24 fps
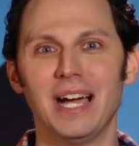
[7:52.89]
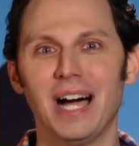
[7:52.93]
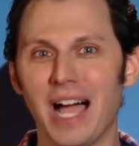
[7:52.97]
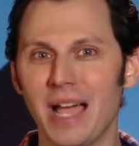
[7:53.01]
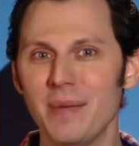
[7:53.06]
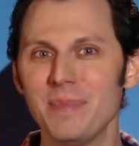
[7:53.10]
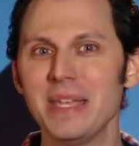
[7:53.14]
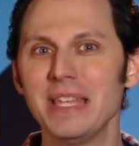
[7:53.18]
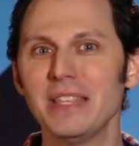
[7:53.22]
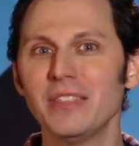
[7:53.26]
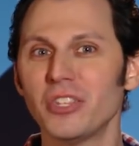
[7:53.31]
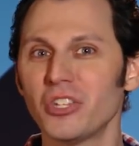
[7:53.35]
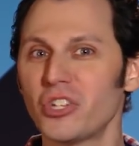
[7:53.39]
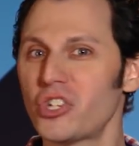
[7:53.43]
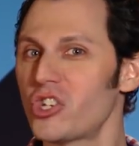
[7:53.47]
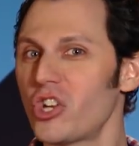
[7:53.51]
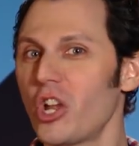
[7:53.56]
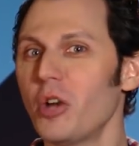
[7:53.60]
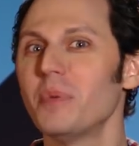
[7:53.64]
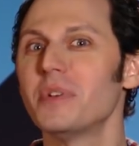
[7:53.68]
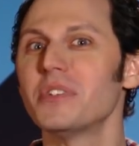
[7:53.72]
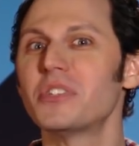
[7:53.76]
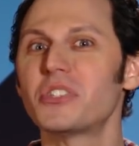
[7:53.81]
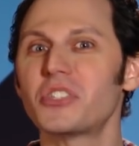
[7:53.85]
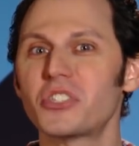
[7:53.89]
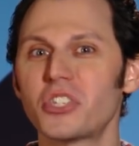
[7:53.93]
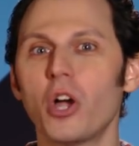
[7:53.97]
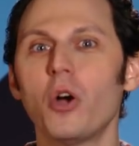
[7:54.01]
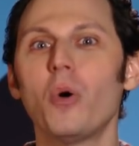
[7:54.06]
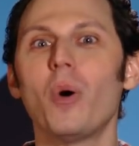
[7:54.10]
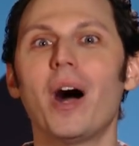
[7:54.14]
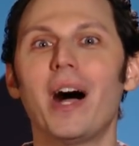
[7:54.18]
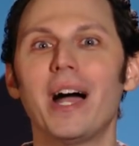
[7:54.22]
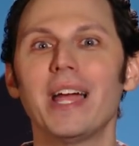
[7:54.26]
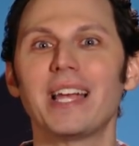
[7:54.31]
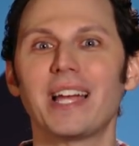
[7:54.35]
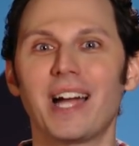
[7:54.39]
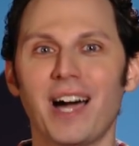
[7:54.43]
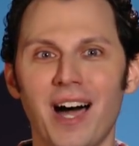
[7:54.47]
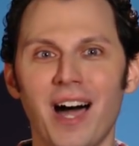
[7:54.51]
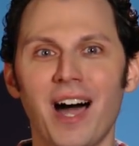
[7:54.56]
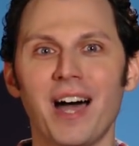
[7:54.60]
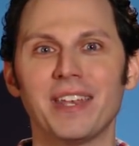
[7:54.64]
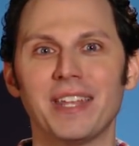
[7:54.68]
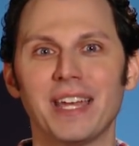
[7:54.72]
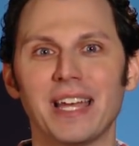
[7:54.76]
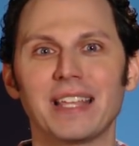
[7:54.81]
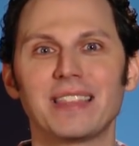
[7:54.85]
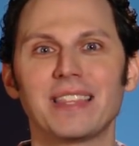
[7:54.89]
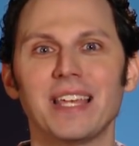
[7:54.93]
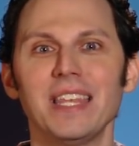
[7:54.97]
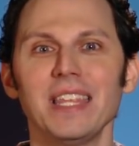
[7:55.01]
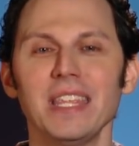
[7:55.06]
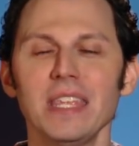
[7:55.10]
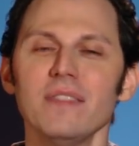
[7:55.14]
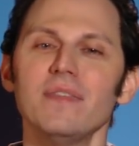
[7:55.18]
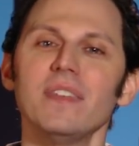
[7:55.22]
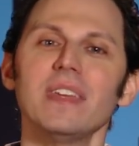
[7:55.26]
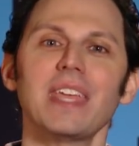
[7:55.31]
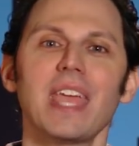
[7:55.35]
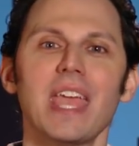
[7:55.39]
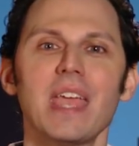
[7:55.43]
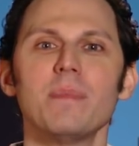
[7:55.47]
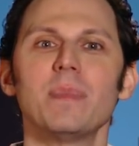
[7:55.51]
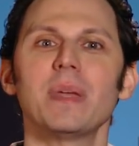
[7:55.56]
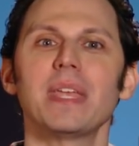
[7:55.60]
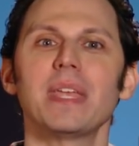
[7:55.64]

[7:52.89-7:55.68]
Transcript: I mean, the show is so iconic that even Kate